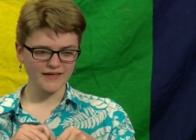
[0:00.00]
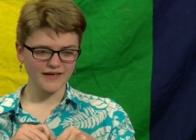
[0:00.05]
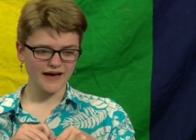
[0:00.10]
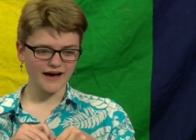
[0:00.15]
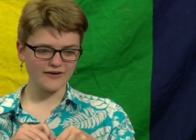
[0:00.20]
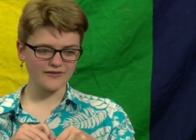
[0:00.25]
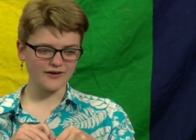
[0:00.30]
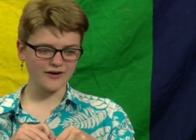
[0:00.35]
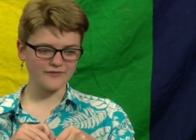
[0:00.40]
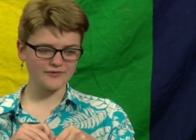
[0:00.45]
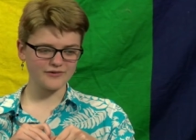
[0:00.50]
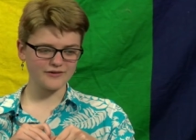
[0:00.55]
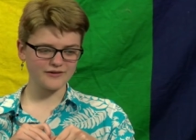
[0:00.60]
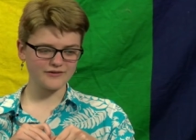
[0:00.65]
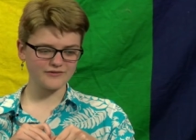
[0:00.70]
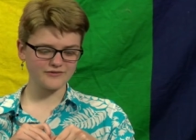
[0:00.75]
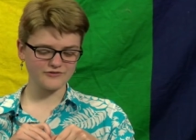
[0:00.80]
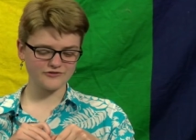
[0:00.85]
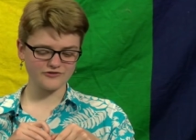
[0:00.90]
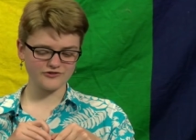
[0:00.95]
I don't know. I've
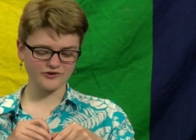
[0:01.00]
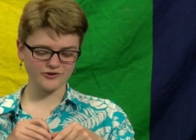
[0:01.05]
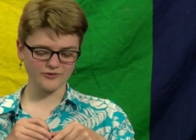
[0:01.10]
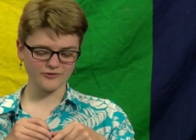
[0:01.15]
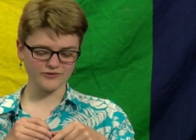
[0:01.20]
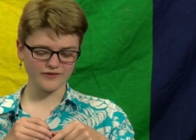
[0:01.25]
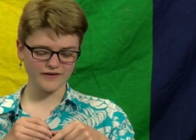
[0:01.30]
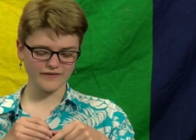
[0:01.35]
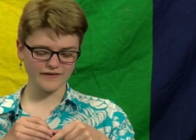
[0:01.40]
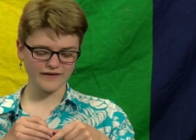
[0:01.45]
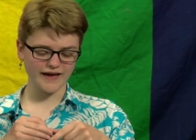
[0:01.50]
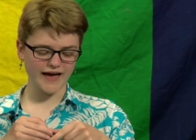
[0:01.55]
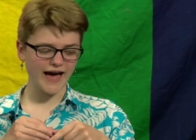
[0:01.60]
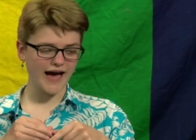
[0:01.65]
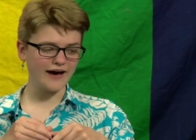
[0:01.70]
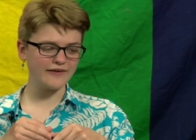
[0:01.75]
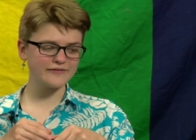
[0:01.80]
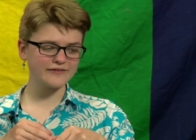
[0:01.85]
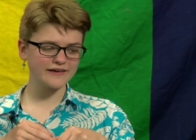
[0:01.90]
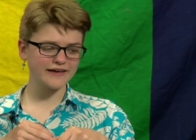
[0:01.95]
seen shows that like
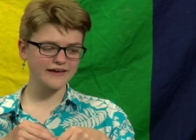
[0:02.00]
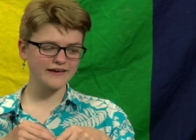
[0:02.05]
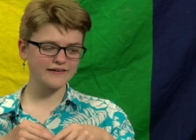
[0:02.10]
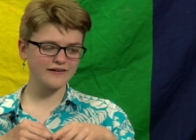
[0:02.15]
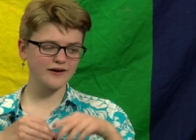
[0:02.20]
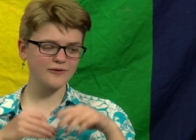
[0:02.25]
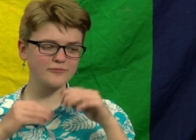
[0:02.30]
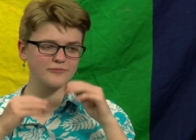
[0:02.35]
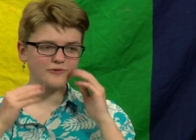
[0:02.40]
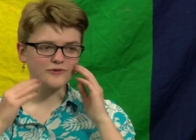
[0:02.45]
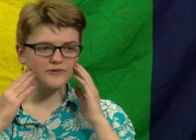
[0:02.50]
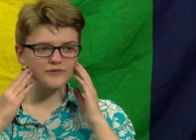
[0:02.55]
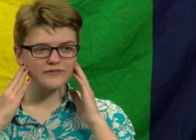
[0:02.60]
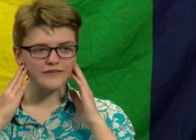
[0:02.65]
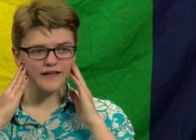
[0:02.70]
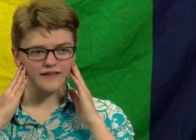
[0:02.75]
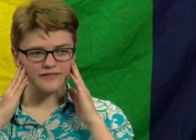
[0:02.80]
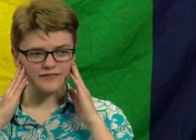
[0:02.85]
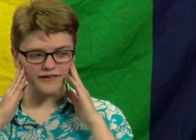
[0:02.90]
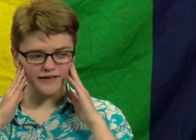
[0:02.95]
have a gay couple
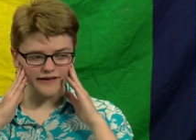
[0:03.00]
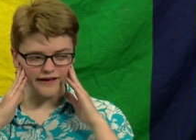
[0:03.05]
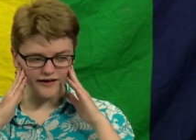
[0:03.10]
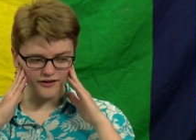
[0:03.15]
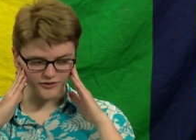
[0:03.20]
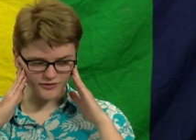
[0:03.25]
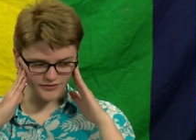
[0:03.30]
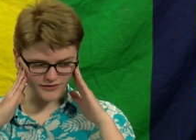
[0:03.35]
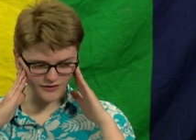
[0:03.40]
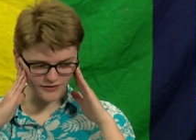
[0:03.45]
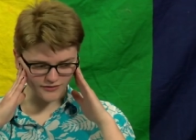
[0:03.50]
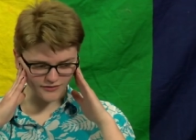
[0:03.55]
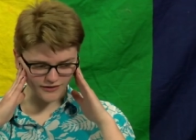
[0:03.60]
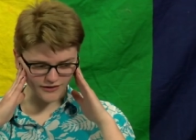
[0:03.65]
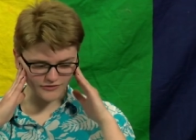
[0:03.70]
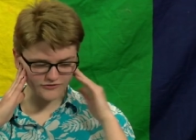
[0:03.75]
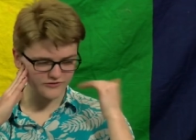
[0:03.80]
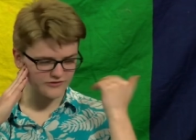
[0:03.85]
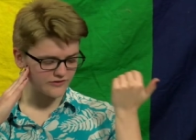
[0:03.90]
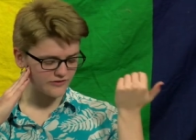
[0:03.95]
that's like healthy
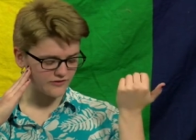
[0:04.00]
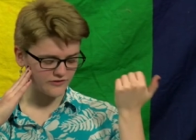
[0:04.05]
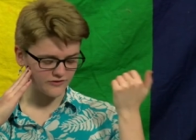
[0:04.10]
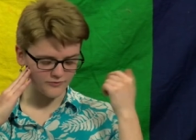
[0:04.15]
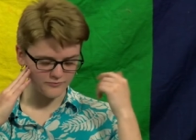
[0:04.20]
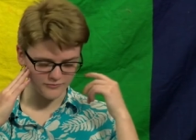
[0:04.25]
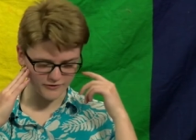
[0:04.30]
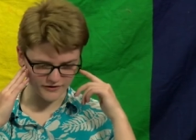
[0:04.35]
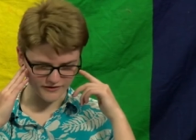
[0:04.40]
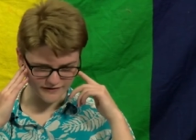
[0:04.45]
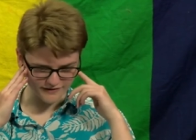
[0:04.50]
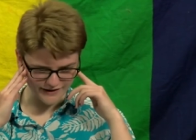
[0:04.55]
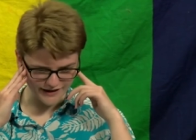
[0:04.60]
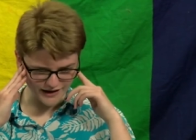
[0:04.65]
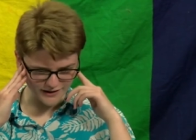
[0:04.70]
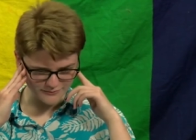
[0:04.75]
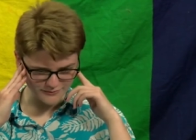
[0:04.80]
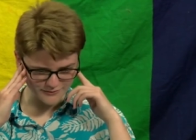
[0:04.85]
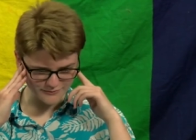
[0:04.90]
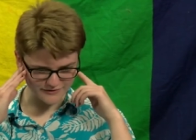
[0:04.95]
relationship. This is Umbrella
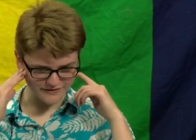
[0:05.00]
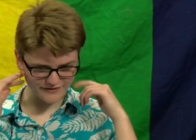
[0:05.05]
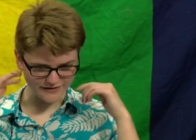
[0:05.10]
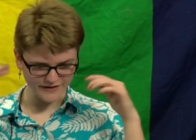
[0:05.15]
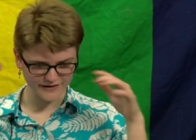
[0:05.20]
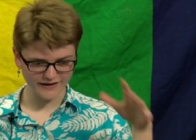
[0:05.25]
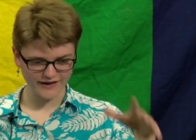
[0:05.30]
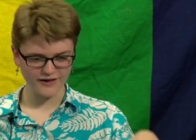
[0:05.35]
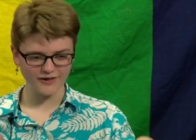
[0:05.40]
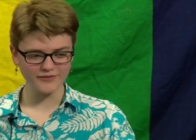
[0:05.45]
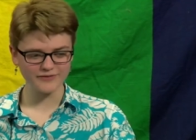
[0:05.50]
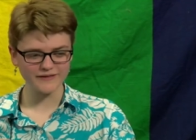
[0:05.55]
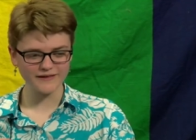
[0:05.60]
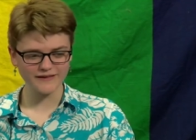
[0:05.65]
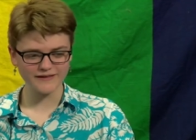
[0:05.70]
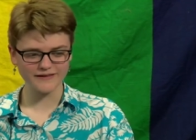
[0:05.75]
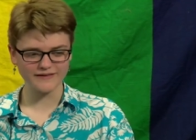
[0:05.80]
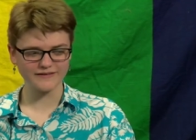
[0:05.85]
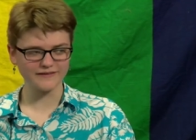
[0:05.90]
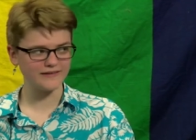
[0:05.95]
Academy, but it's like a healthy
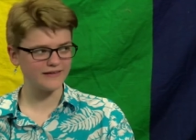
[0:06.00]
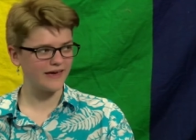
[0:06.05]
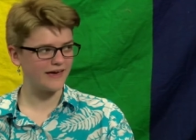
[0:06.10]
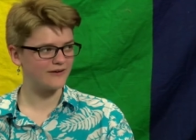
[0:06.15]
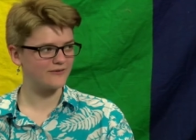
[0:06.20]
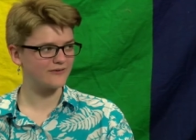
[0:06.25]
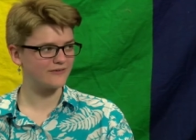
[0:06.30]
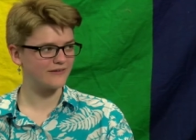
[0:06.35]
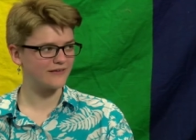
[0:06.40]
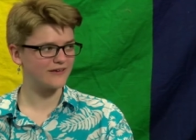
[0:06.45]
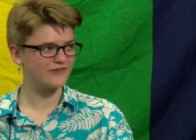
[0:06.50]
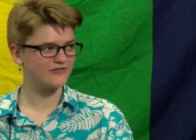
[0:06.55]
gay. relationship.